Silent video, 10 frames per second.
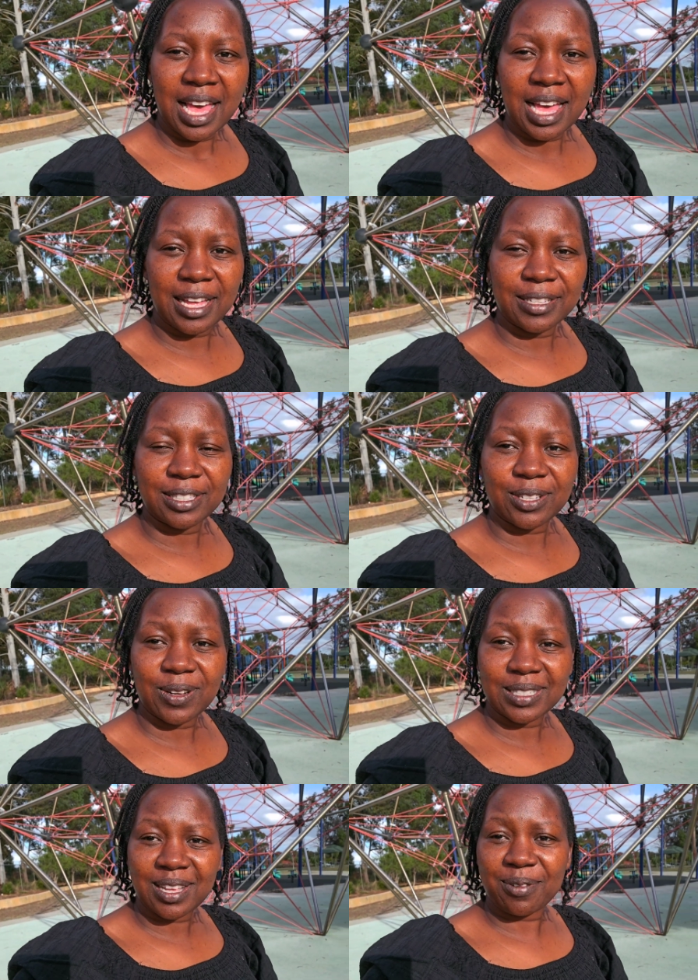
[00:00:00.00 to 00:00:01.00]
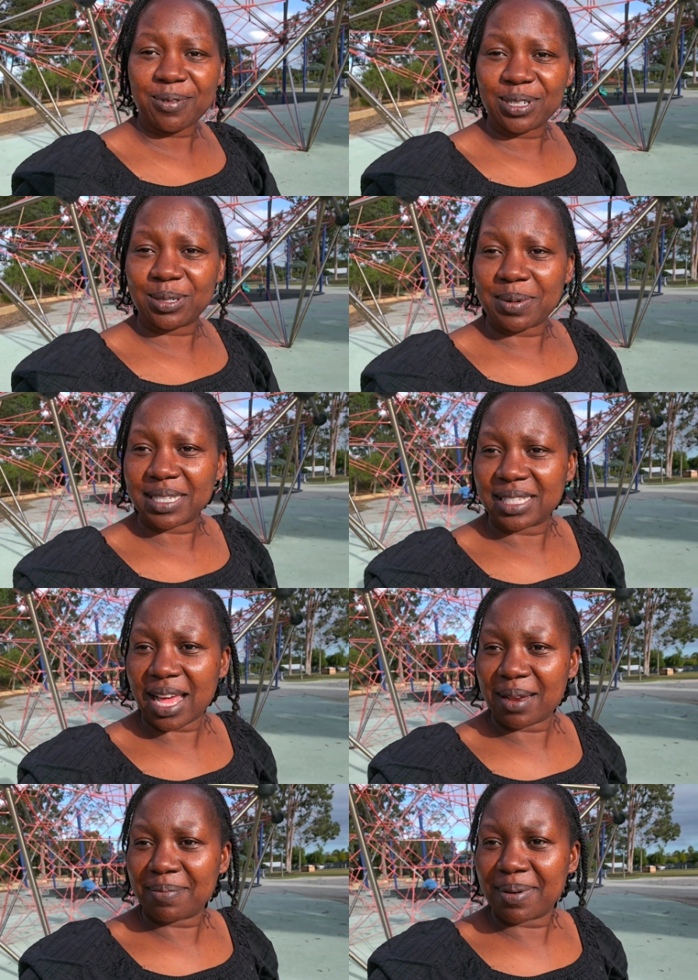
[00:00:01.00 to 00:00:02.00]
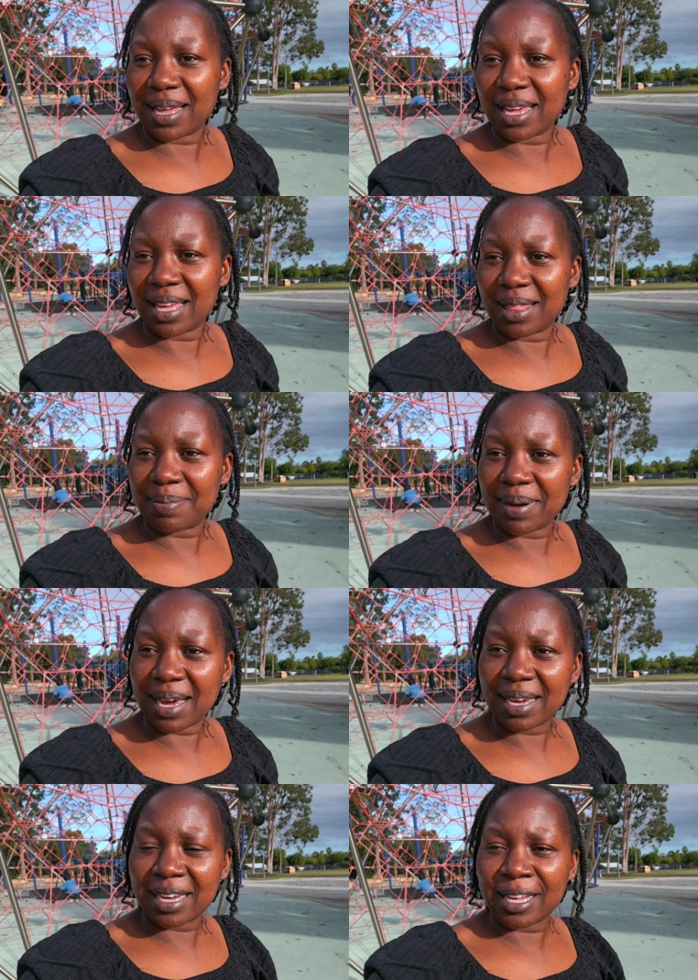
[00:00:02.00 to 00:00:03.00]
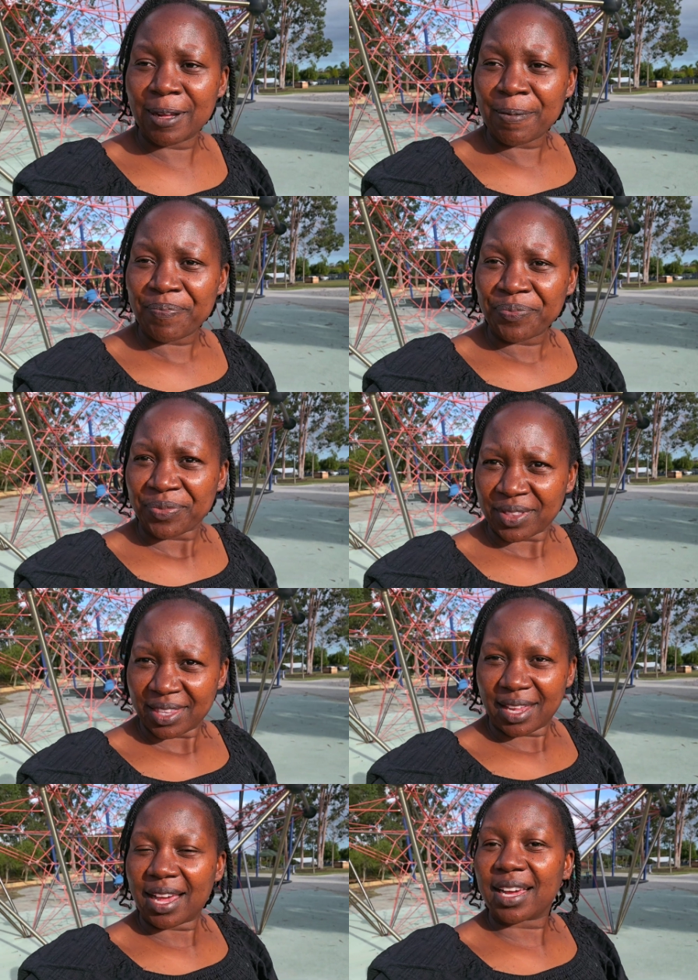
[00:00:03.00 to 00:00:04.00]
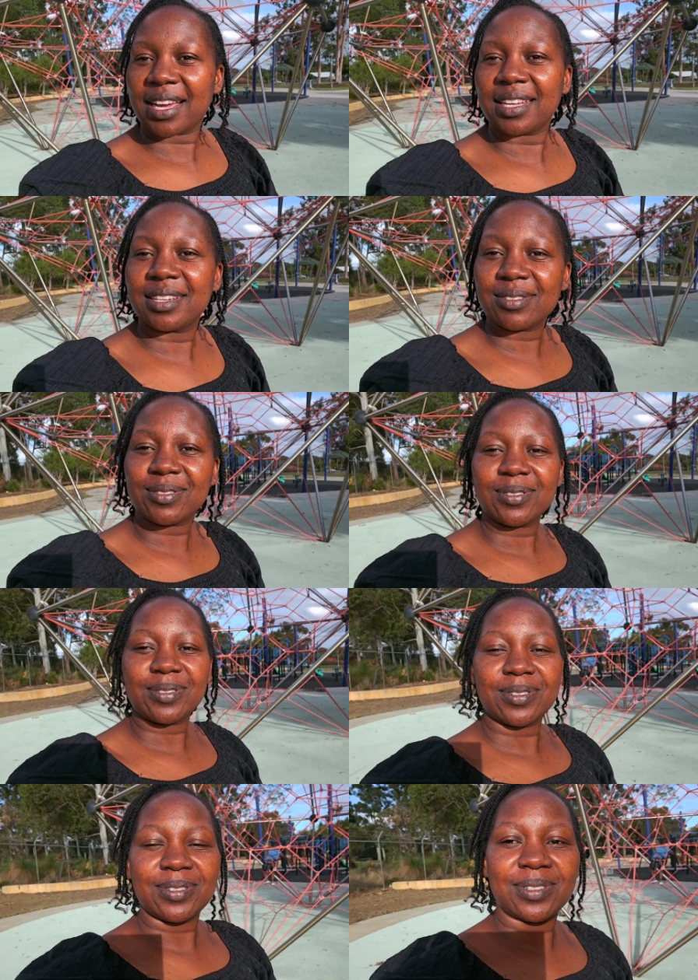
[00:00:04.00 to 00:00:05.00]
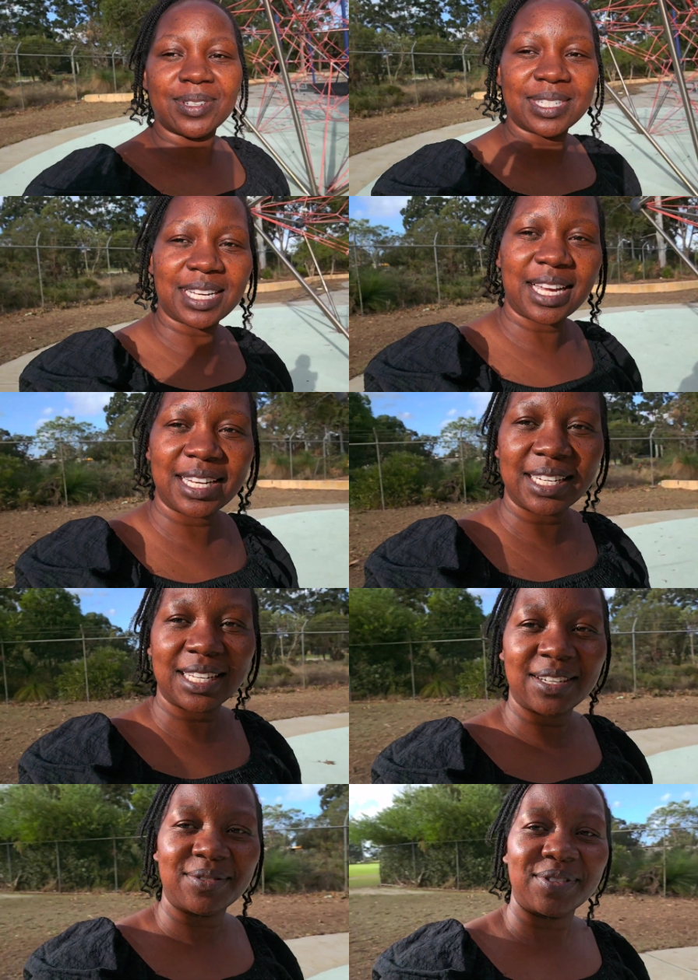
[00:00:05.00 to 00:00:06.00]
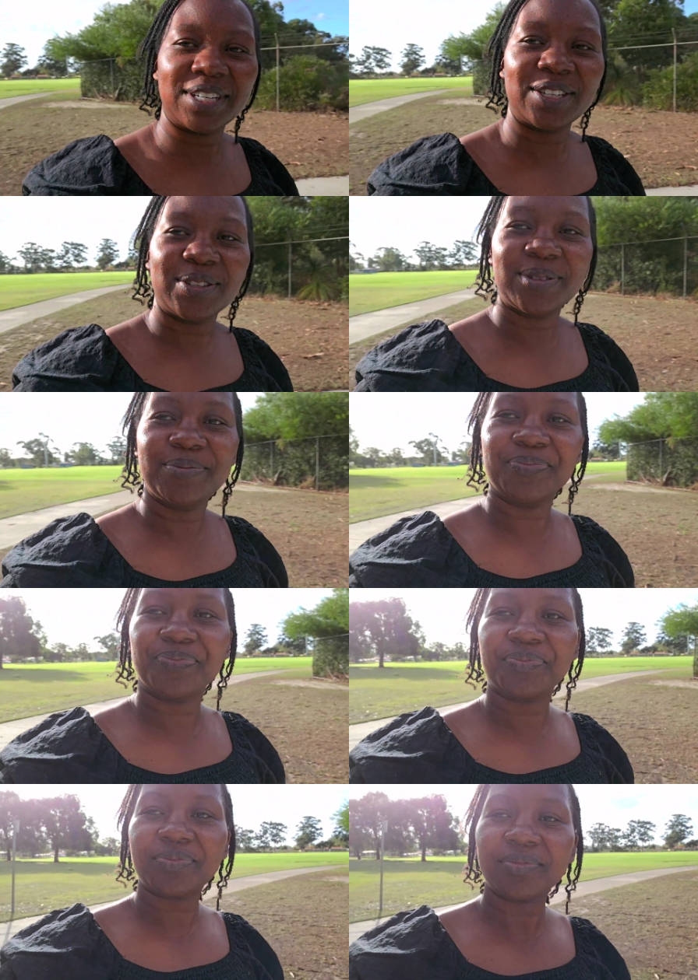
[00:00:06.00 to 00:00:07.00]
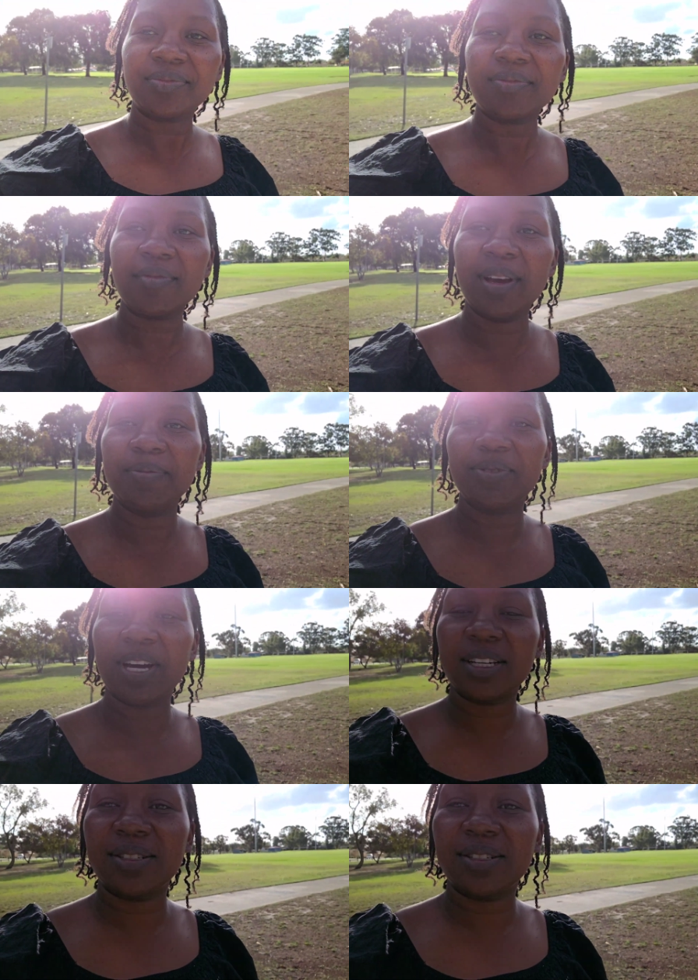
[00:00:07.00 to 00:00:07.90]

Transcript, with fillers: and so as I watch my son play at the back I can do a tiny little video I'm trying